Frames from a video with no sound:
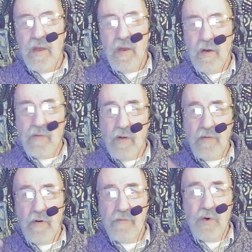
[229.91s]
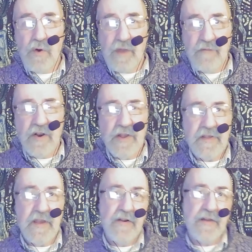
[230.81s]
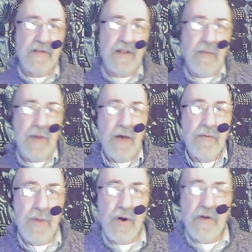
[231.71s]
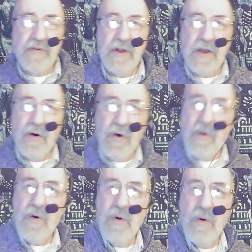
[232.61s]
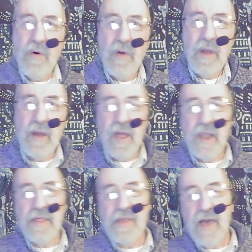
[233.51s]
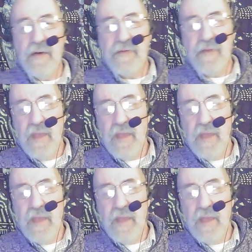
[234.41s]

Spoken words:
of talking very seriously about poetry or anything else,